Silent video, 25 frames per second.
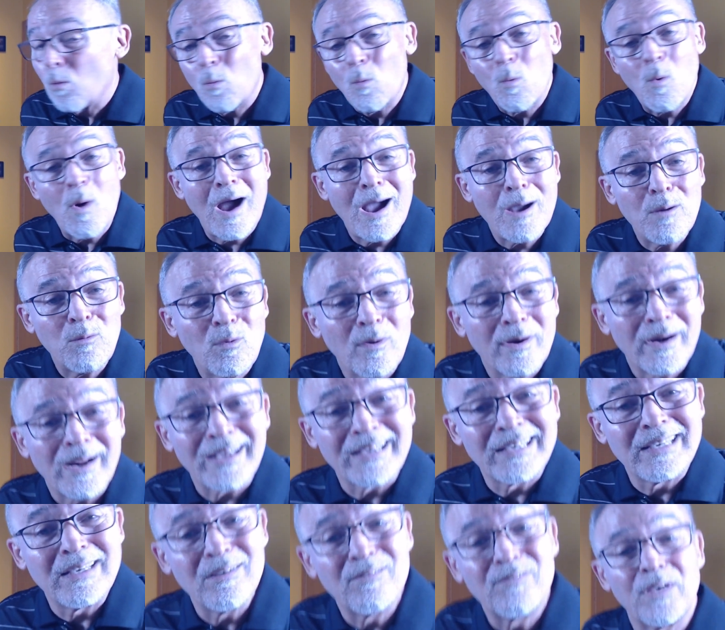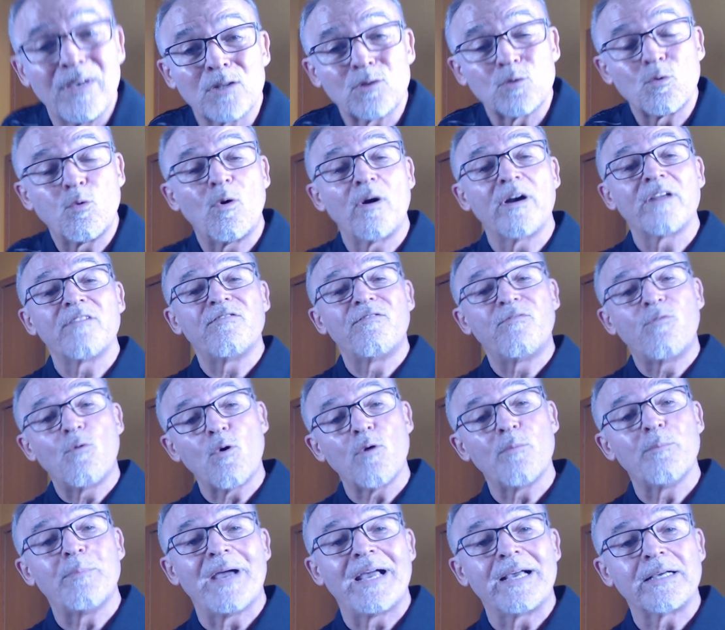why would I give you
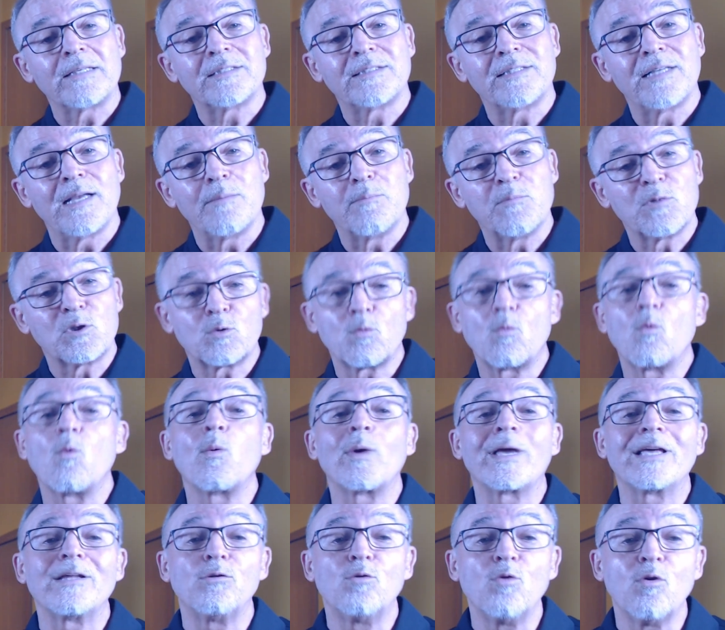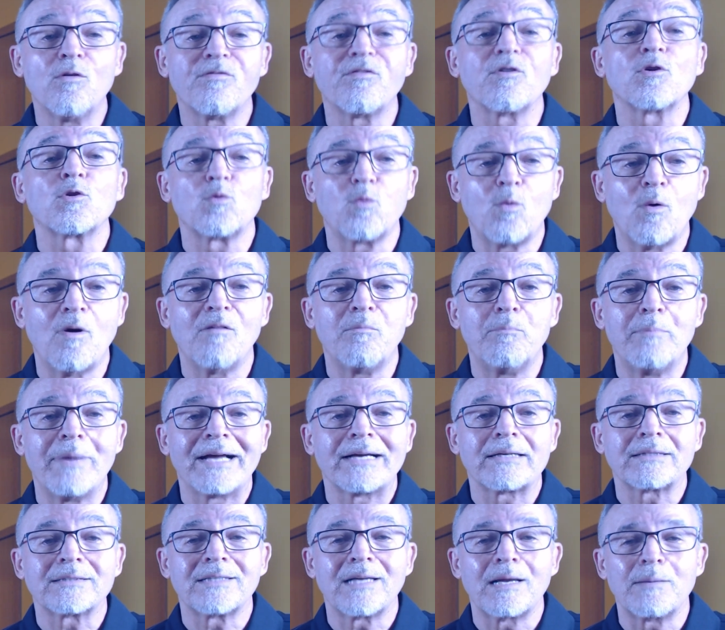24 bank statements when we can do it for 12
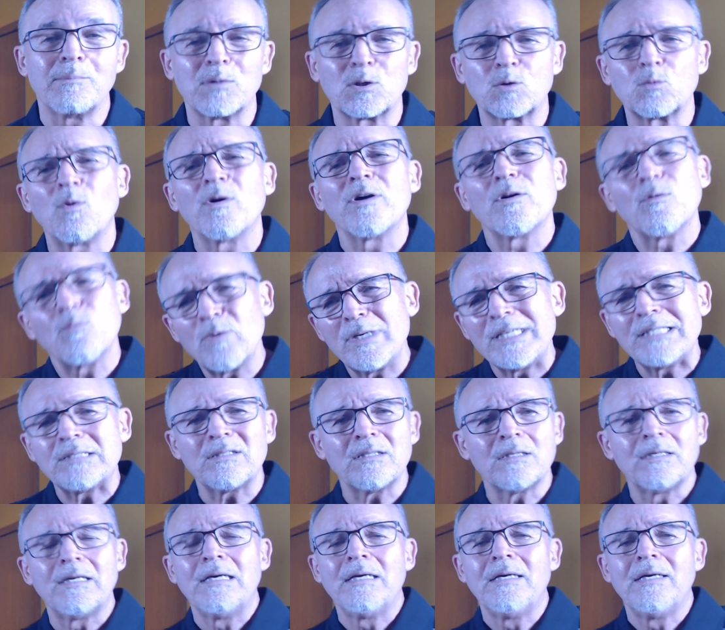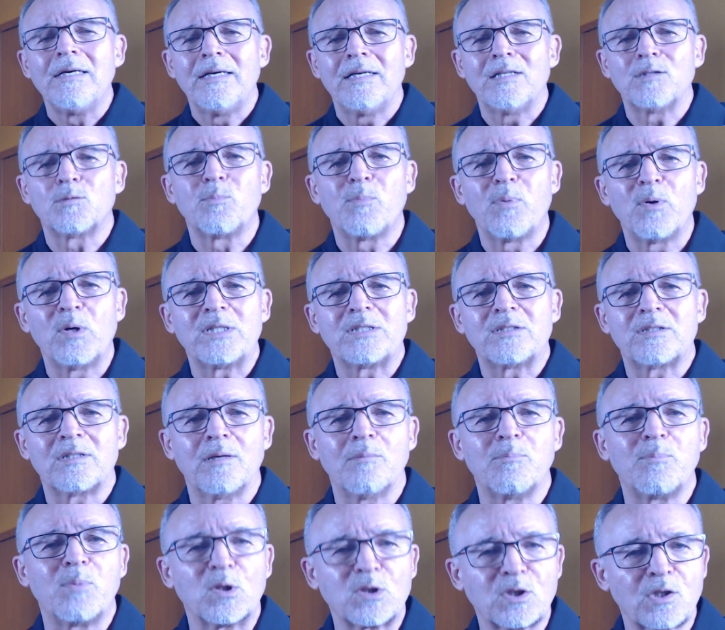bank statements? Well, the reason is pretty
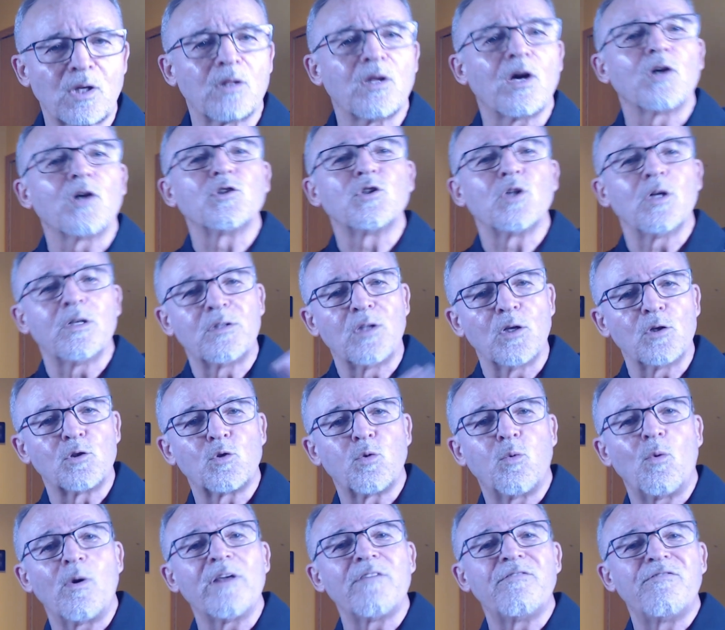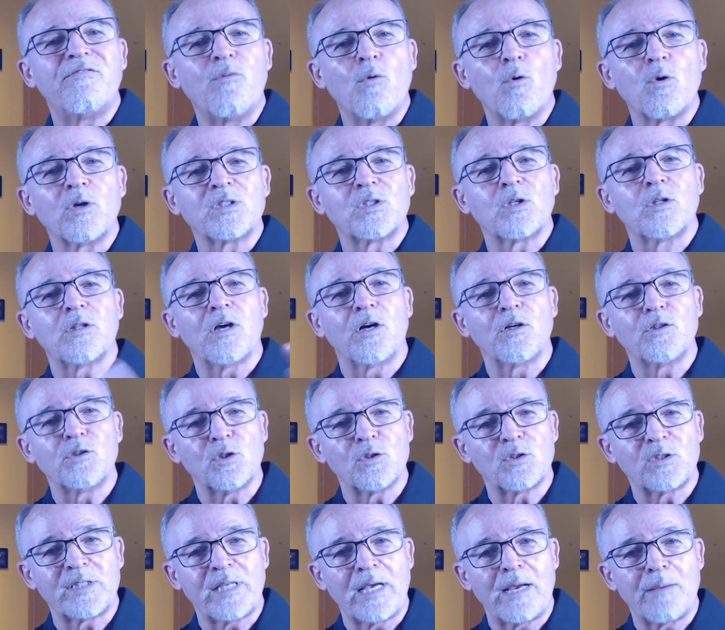simple. The 24 is a
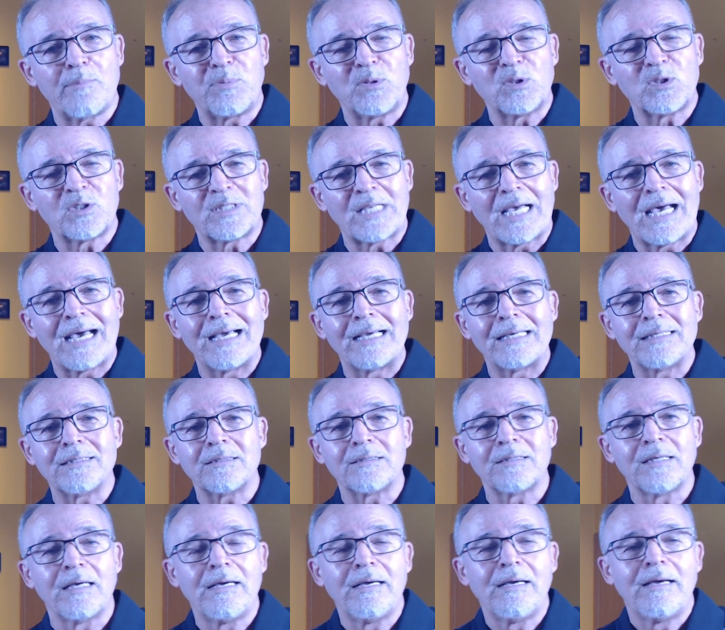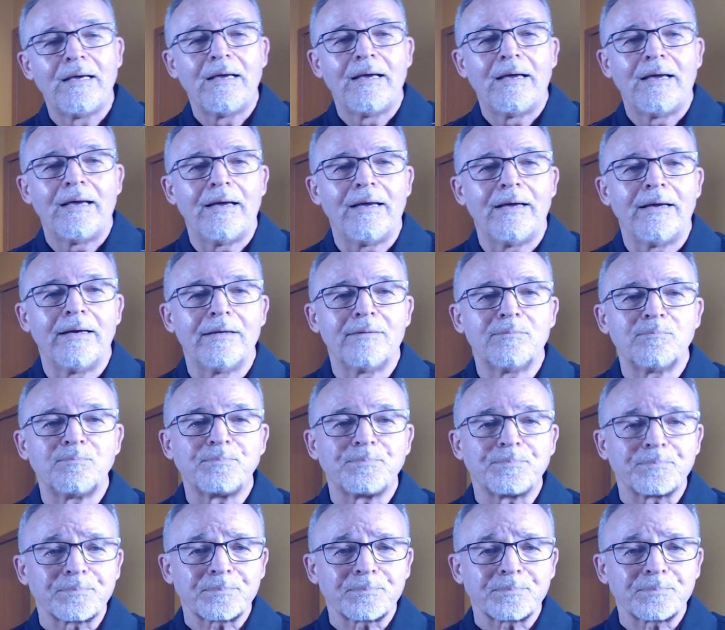larger sample size, and